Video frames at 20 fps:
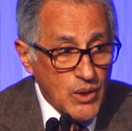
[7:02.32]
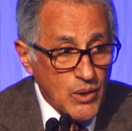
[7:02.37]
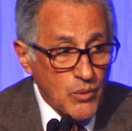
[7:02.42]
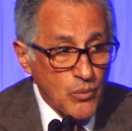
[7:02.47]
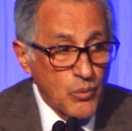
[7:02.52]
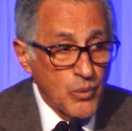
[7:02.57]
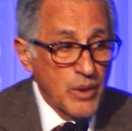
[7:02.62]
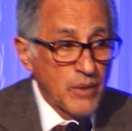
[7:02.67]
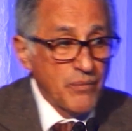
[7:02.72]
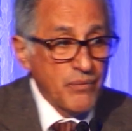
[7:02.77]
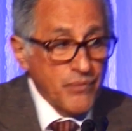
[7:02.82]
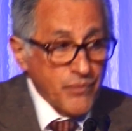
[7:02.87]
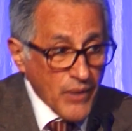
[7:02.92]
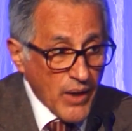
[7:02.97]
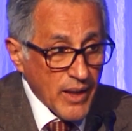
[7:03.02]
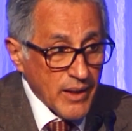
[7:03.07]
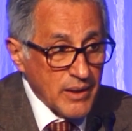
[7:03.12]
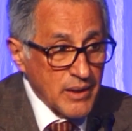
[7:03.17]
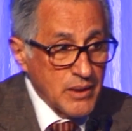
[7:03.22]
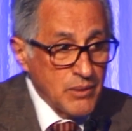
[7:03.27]
We
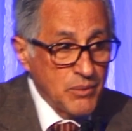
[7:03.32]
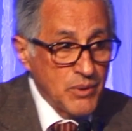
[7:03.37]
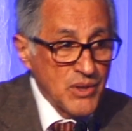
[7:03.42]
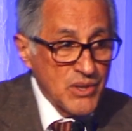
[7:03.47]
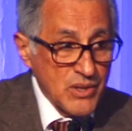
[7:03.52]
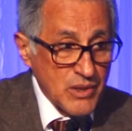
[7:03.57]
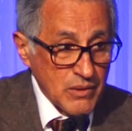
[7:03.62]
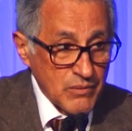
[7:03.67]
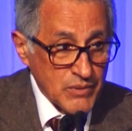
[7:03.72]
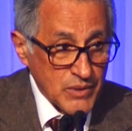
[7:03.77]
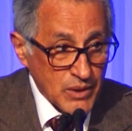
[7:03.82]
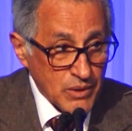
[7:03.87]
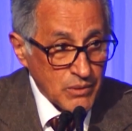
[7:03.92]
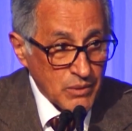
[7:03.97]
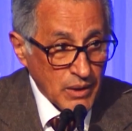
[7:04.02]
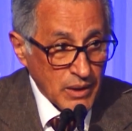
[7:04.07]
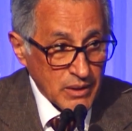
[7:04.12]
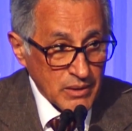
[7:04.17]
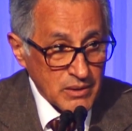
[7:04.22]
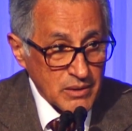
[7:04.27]
finally received a
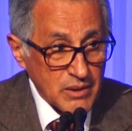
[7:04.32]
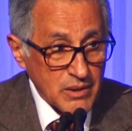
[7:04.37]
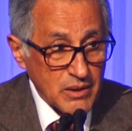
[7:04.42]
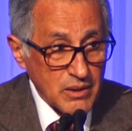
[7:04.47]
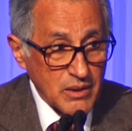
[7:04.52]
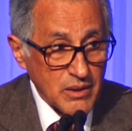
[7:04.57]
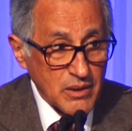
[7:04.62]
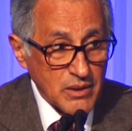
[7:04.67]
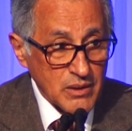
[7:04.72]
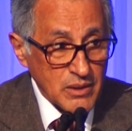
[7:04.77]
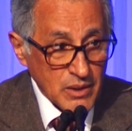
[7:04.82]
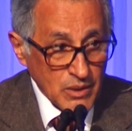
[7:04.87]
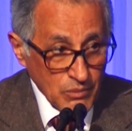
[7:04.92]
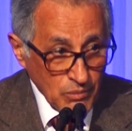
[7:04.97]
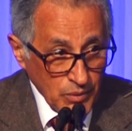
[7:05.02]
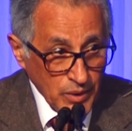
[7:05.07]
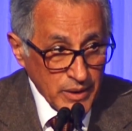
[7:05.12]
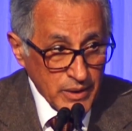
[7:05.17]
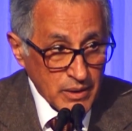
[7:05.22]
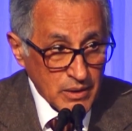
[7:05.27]
grant that
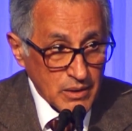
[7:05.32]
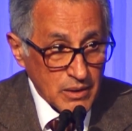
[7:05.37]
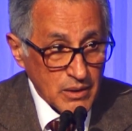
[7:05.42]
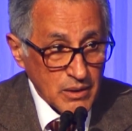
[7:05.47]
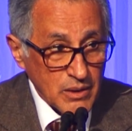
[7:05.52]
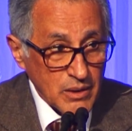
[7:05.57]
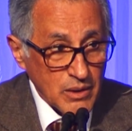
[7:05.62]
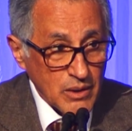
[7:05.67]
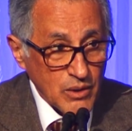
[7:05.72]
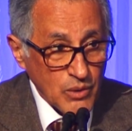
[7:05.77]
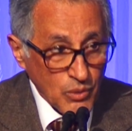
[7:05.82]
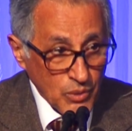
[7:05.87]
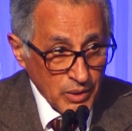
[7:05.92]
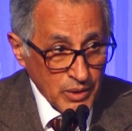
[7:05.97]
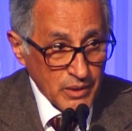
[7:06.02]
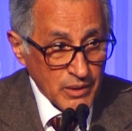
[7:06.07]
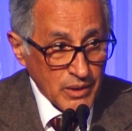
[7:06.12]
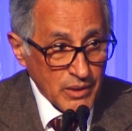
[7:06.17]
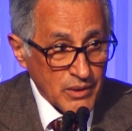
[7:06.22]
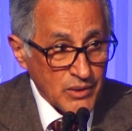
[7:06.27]
Reagan
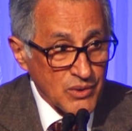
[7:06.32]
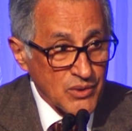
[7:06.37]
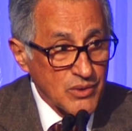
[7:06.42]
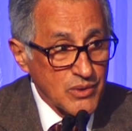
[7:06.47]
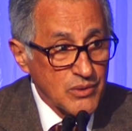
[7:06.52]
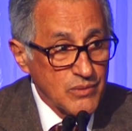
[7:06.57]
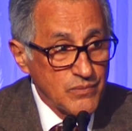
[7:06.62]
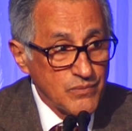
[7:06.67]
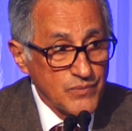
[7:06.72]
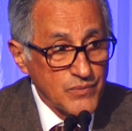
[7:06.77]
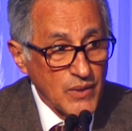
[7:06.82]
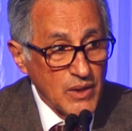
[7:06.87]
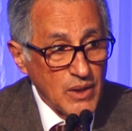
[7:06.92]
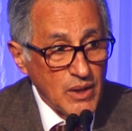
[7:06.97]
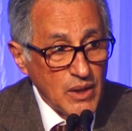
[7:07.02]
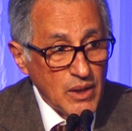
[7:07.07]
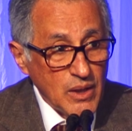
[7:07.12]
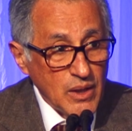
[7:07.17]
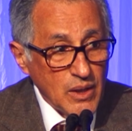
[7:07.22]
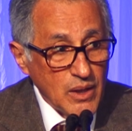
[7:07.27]
organized
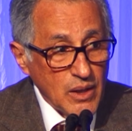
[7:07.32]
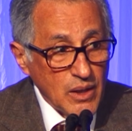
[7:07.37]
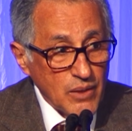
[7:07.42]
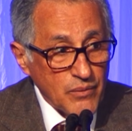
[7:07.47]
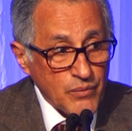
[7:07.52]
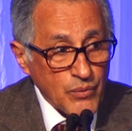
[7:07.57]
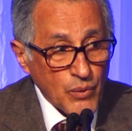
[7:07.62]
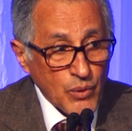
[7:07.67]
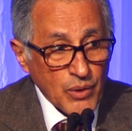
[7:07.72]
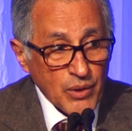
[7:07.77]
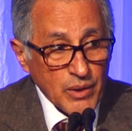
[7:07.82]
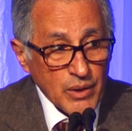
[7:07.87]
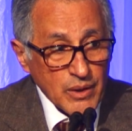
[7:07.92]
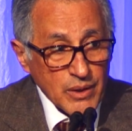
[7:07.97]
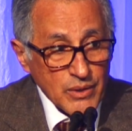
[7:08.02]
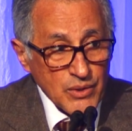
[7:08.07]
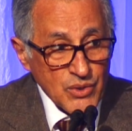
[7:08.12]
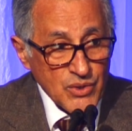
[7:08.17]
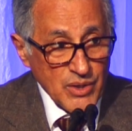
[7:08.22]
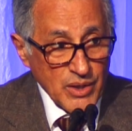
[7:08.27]
for
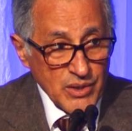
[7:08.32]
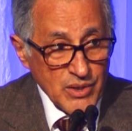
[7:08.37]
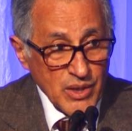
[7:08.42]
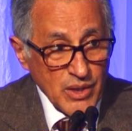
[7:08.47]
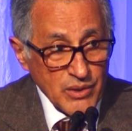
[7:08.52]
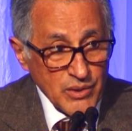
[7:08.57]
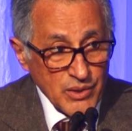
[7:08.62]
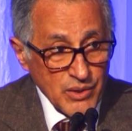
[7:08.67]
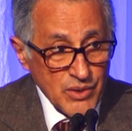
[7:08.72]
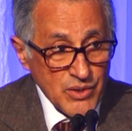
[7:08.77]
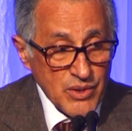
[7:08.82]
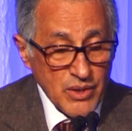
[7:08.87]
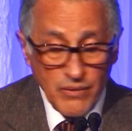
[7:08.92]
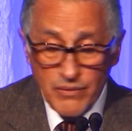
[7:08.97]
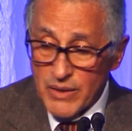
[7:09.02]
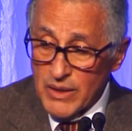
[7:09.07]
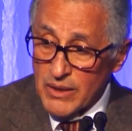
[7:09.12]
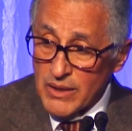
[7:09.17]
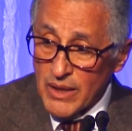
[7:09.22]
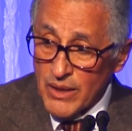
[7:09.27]

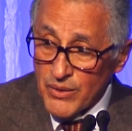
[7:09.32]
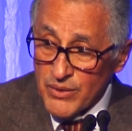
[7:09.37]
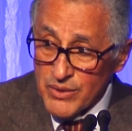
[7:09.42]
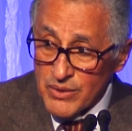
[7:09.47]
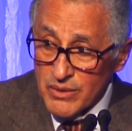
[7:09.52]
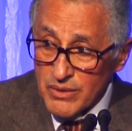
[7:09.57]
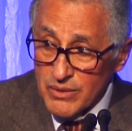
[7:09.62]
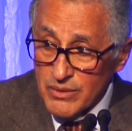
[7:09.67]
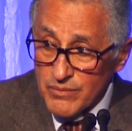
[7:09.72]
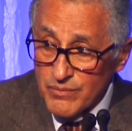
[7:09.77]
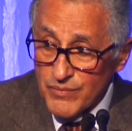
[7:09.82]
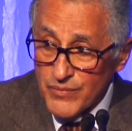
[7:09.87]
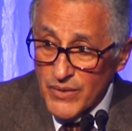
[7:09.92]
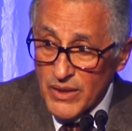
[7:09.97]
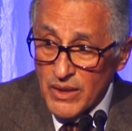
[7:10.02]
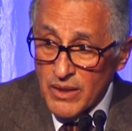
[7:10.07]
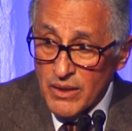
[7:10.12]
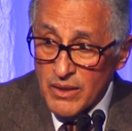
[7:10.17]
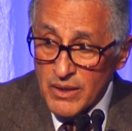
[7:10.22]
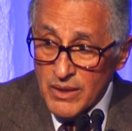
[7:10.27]
$670,000,
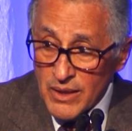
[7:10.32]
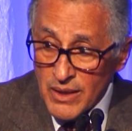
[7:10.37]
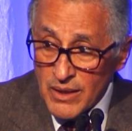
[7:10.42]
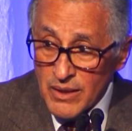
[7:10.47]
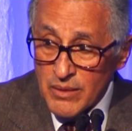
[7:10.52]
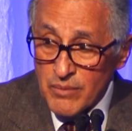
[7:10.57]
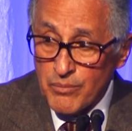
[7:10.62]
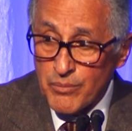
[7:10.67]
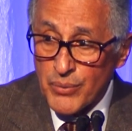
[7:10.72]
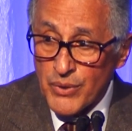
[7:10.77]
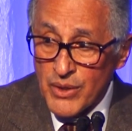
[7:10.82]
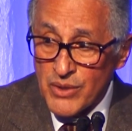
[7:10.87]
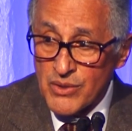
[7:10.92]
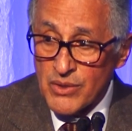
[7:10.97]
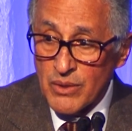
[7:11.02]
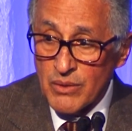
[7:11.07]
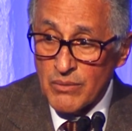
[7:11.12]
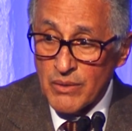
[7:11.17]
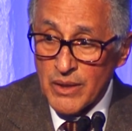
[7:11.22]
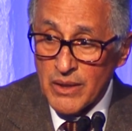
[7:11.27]
and then
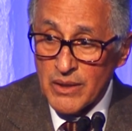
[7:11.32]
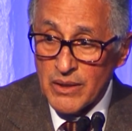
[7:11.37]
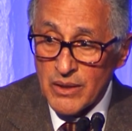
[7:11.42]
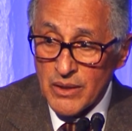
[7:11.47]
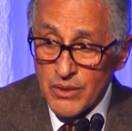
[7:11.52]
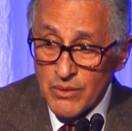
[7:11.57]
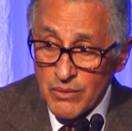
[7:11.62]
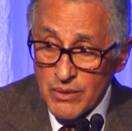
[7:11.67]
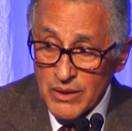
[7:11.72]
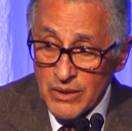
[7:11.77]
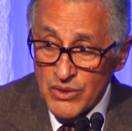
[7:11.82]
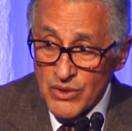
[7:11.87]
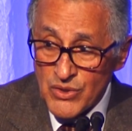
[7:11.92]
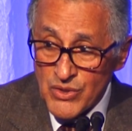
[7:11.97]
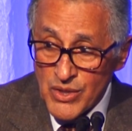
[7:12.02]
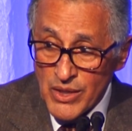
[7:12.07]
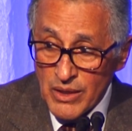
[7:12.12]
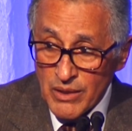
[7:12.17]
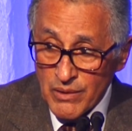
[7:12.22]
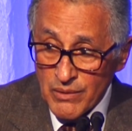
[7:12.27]
President Reagan agreed to
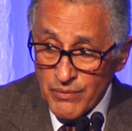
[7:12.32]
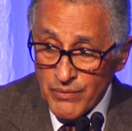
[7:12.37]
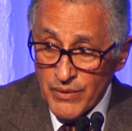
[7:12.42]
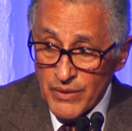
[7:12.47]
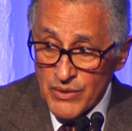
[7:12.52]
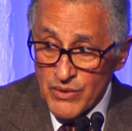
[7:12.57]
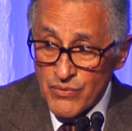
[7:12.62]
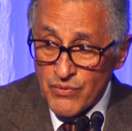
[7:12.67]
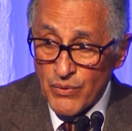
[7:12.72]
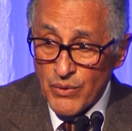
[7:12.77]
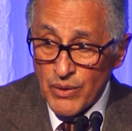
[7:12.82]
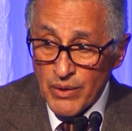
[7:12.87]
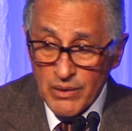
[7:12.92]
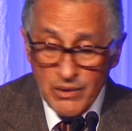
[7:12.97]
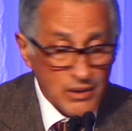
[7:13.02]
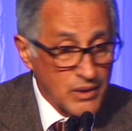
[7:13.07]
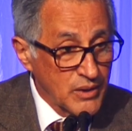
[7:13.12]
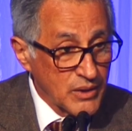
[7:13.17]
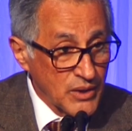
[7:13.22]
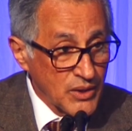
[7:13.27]
channel funds for our
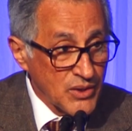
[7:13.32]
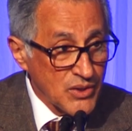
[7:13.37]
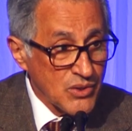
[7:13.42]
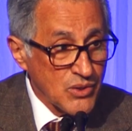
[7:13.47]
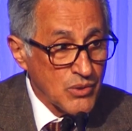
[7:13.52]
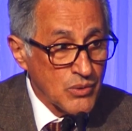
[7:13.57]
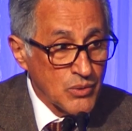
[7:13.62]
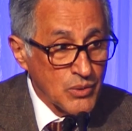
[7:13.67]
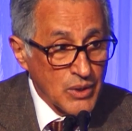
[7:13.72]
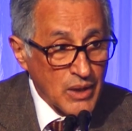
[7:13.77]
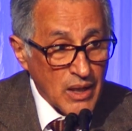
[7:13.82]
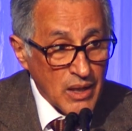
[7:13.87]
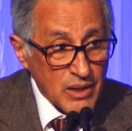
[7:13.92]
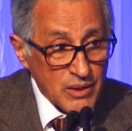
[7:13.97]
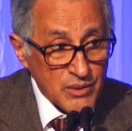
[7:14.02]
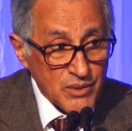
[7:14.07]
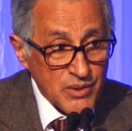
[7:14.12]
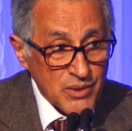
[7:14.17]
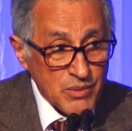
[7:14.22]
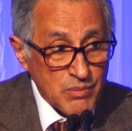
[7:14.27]
clinics through
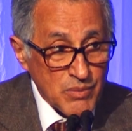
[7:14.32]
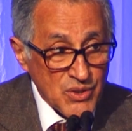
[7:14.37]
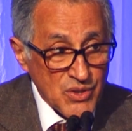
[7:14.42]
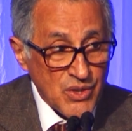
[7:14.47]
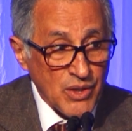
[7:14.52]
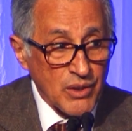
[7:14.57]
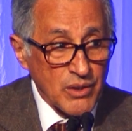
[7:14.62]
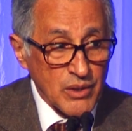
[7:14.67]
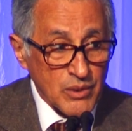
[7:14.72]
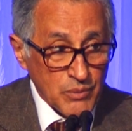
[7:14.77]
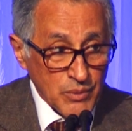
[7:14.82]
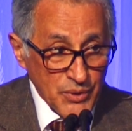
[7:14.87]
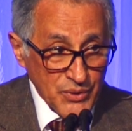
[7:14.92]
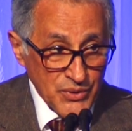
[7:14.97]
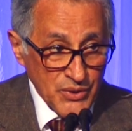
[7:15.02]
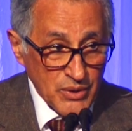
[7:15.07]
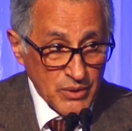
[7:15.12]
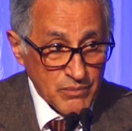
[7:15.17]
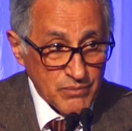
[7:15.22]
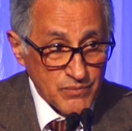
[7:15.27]
Congressman Charlie
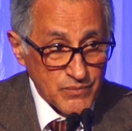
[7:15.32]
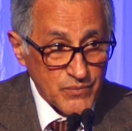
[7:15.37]
Wilson.